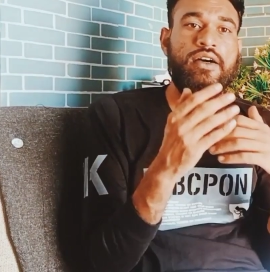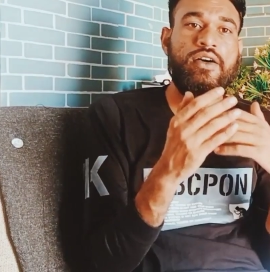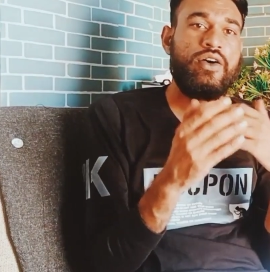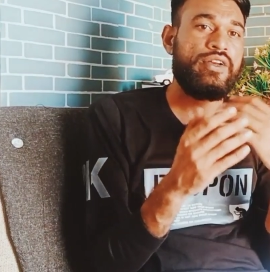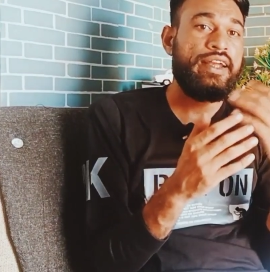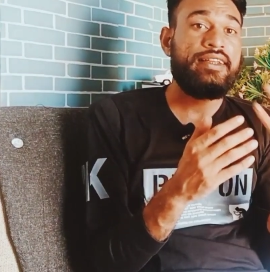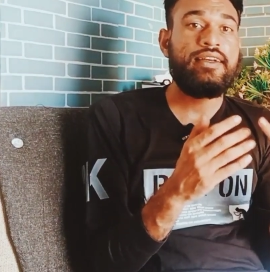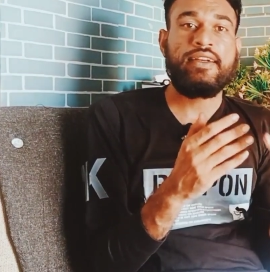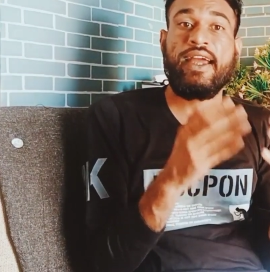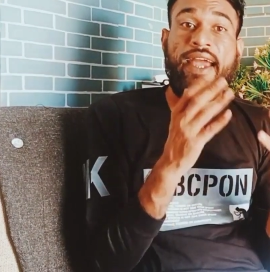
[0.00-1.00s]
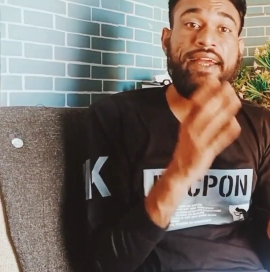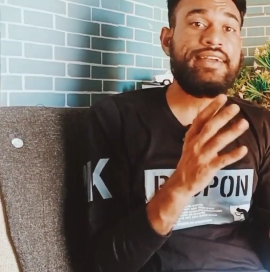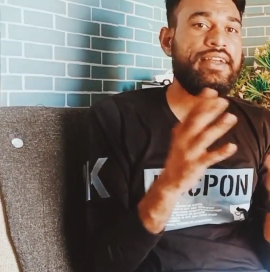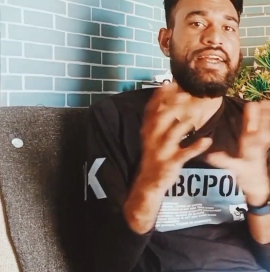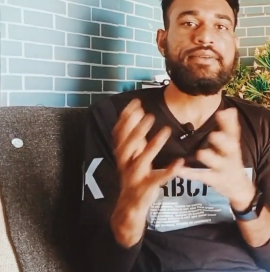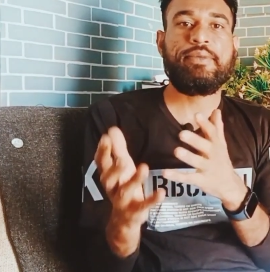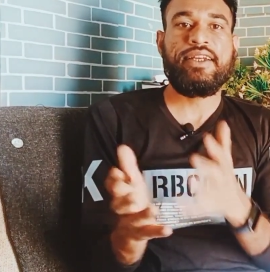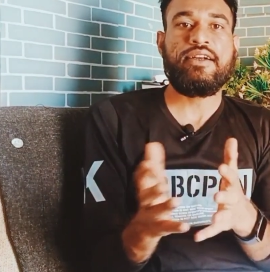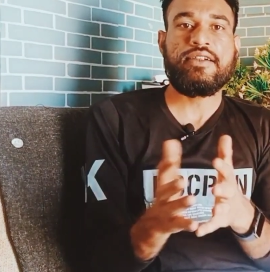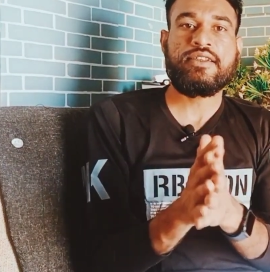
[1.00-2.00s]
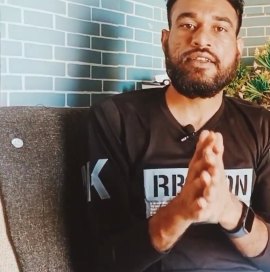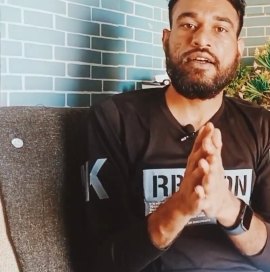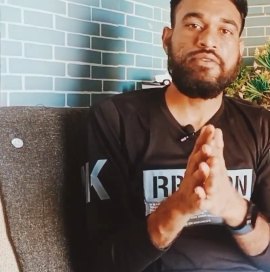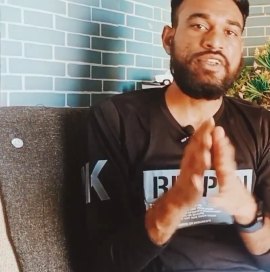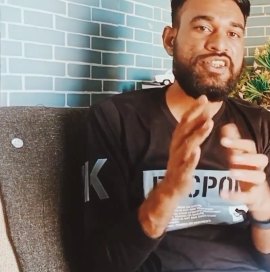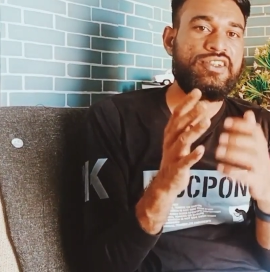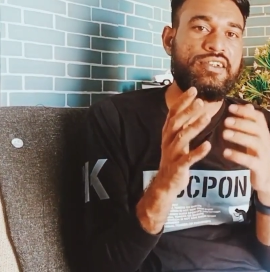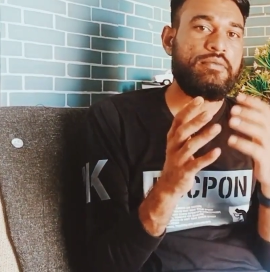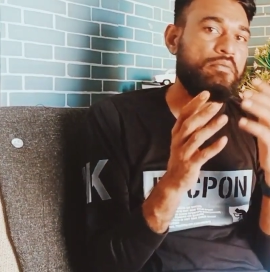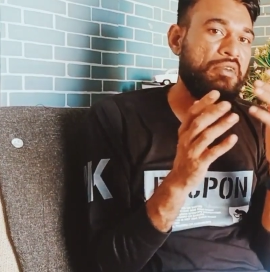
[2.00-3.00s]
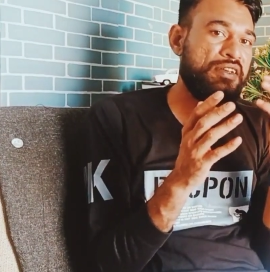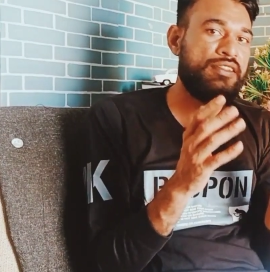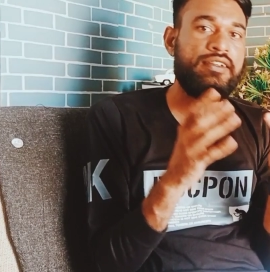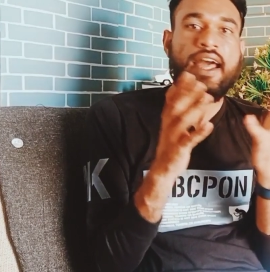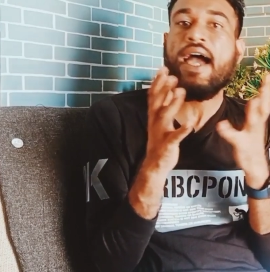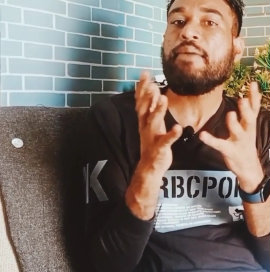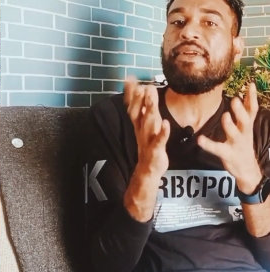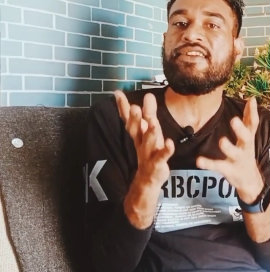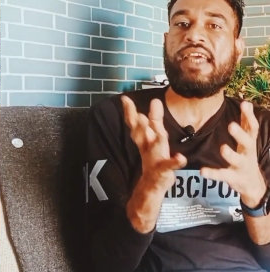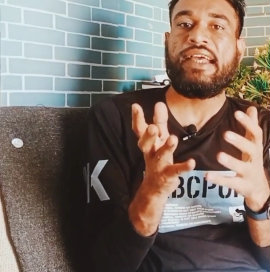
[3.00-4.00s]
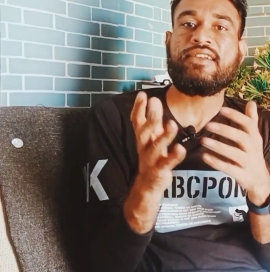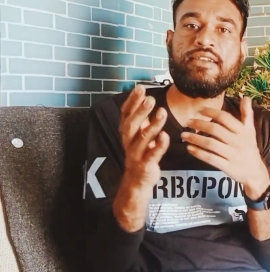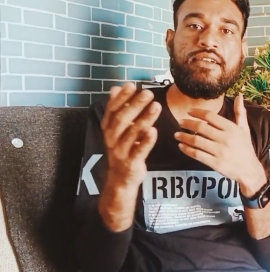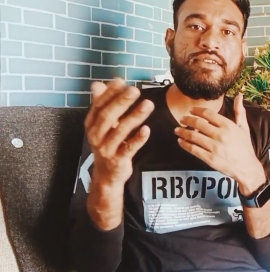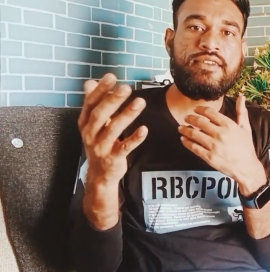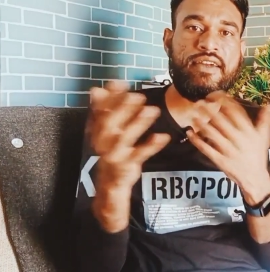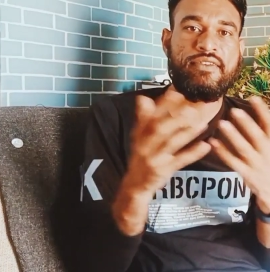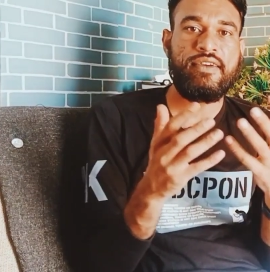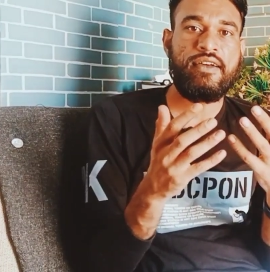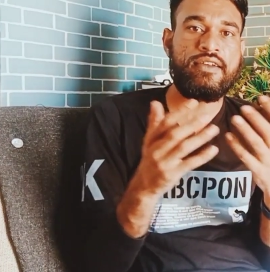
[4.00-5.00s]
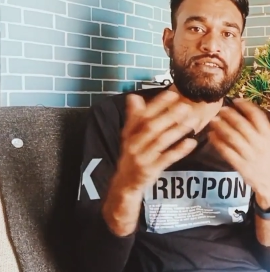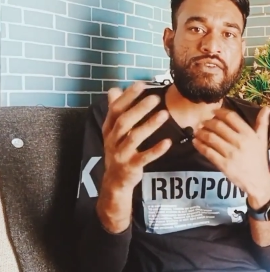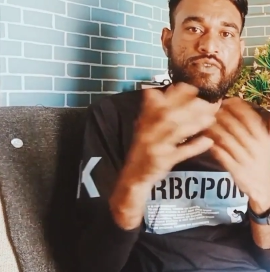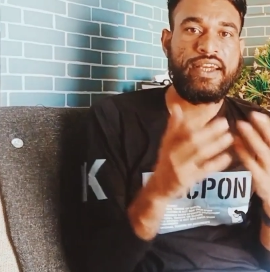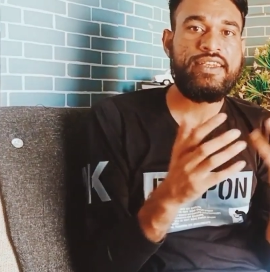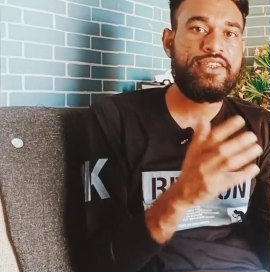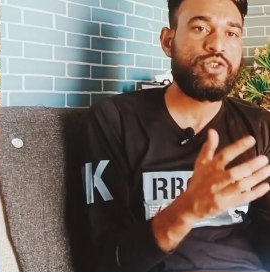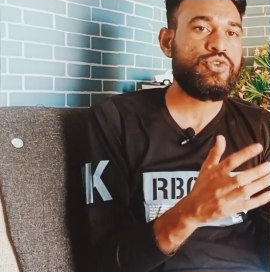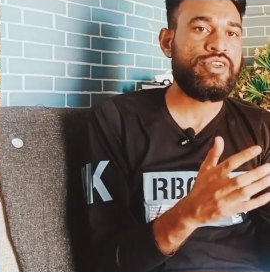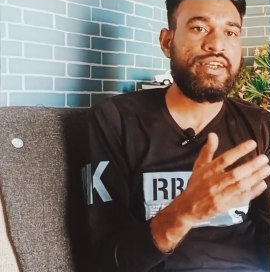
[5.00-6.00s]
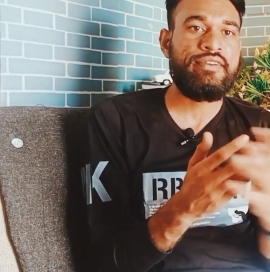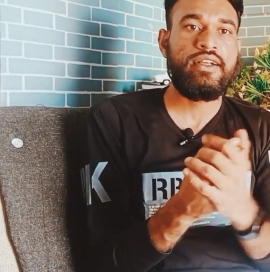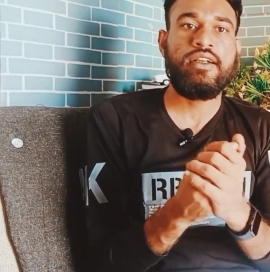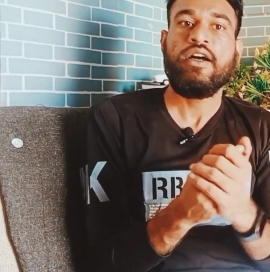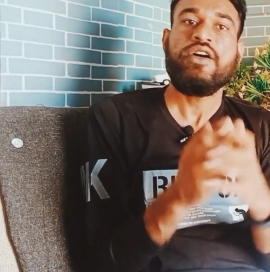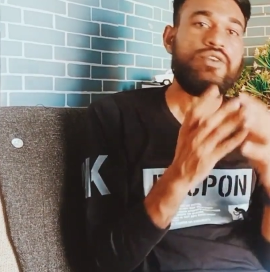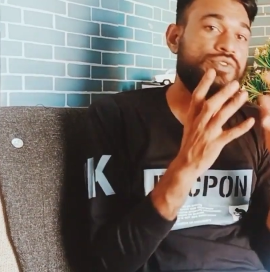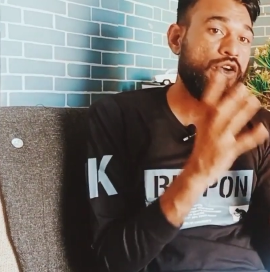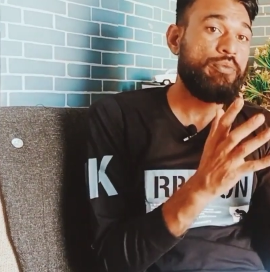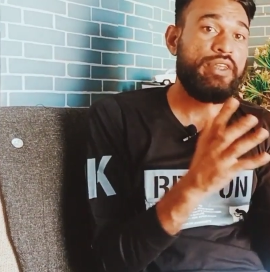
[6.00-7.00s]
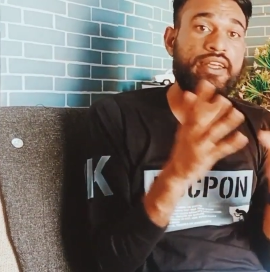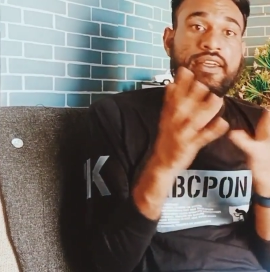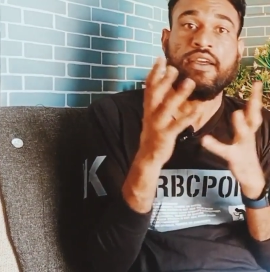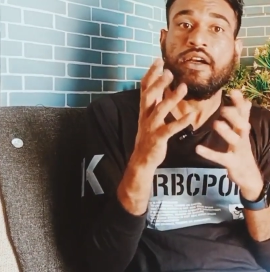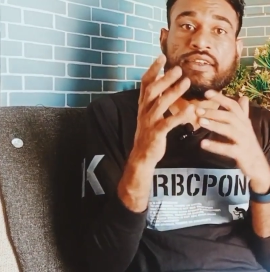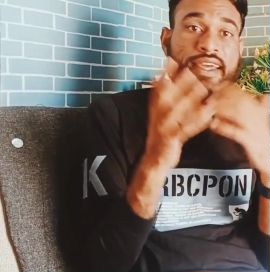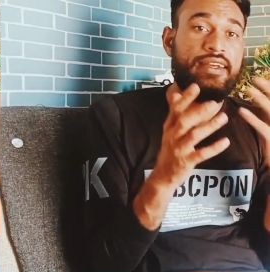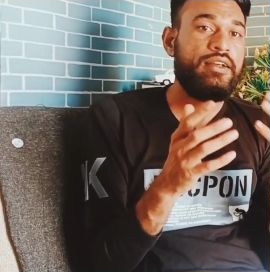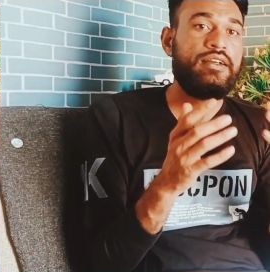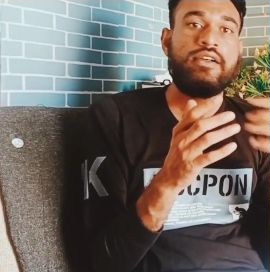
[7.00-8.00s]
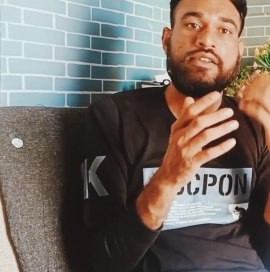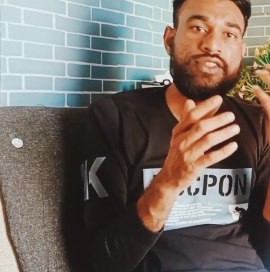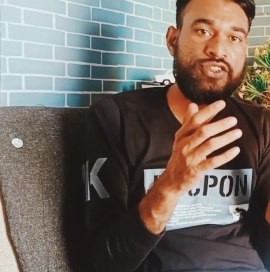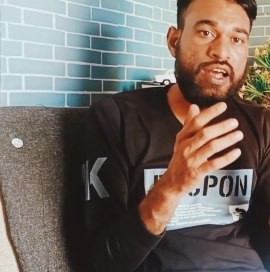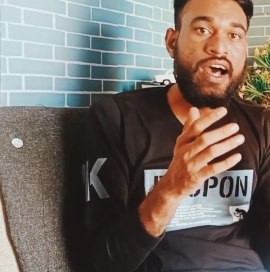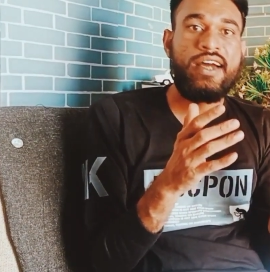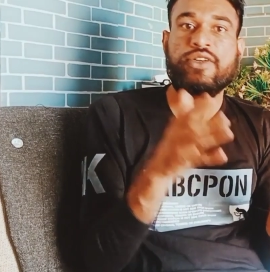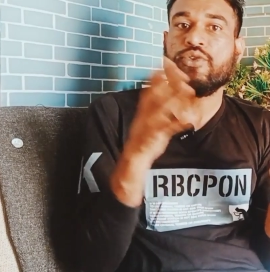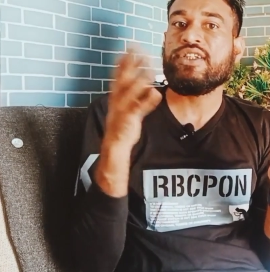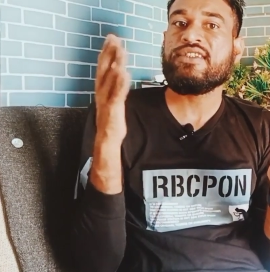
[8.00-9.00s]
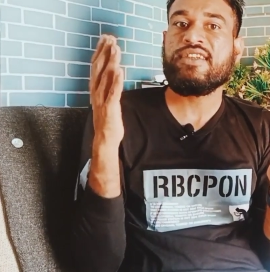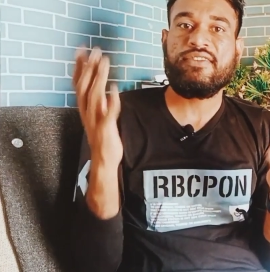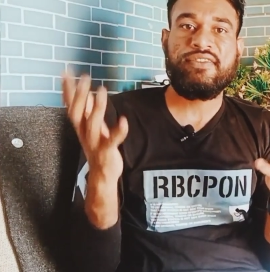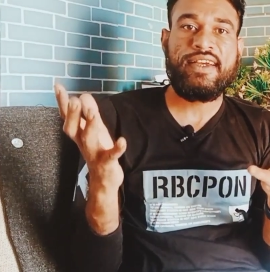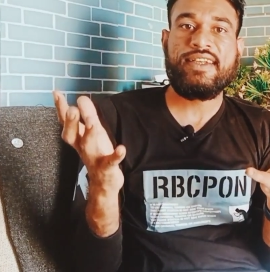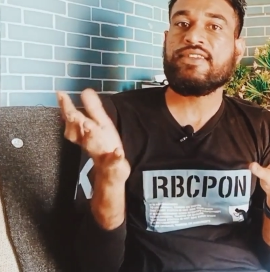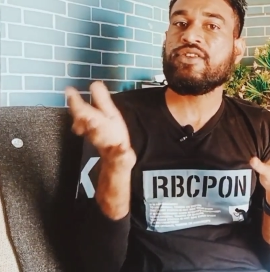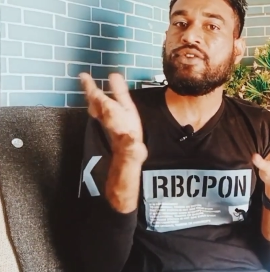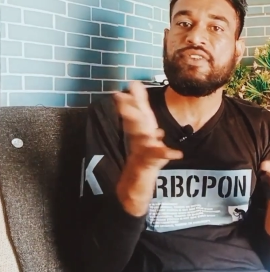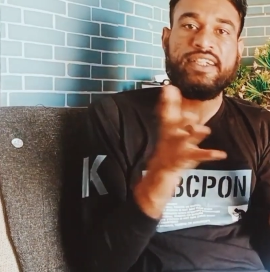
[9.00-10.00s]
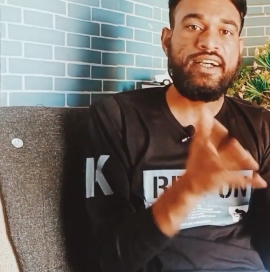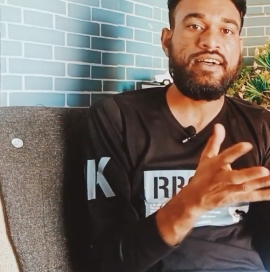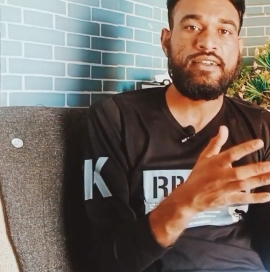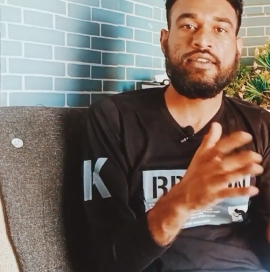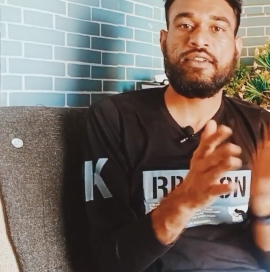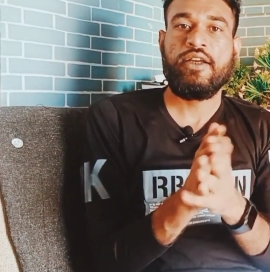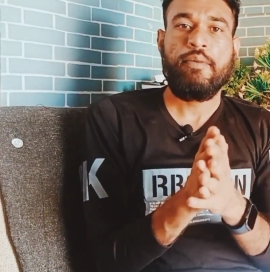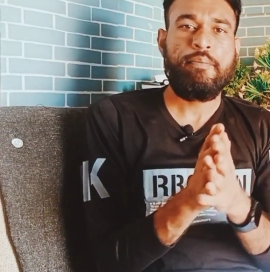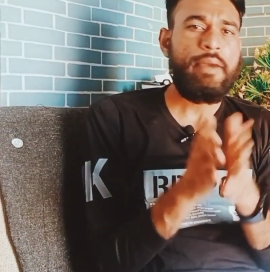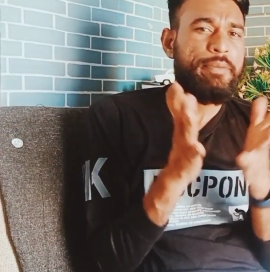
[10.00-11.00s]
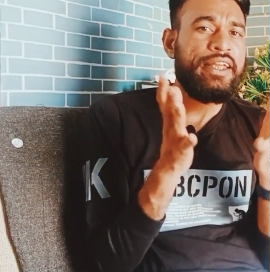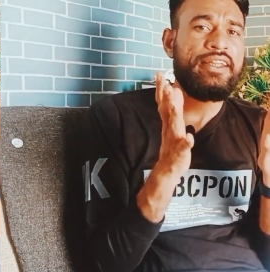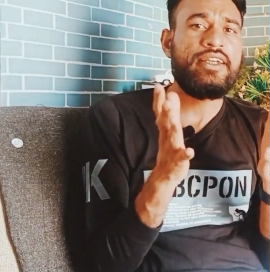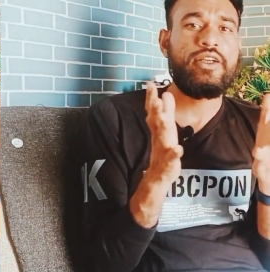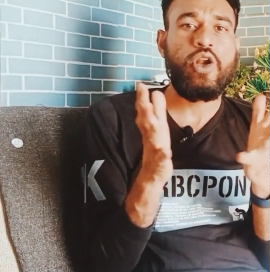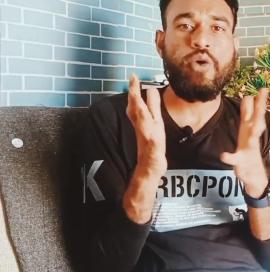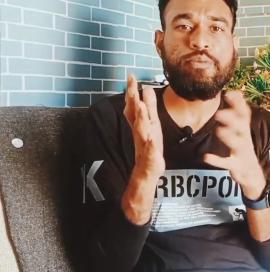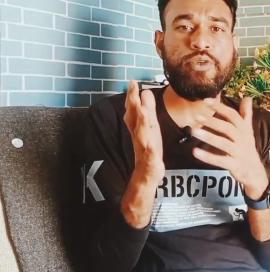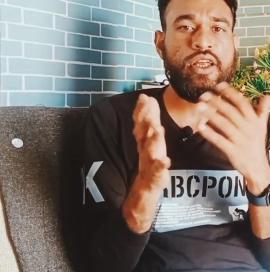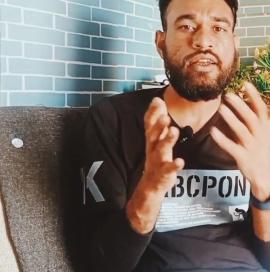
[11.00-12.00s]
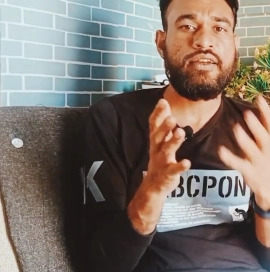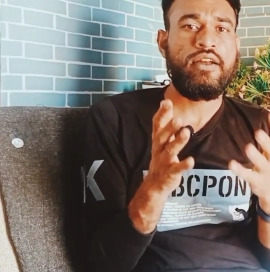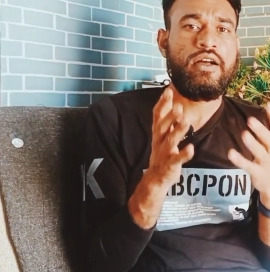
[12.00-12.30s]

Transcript: or rather 8 light minutes, which is the time it takes sun rays to travel from the king star to the surface of the Earth. Mapping the globular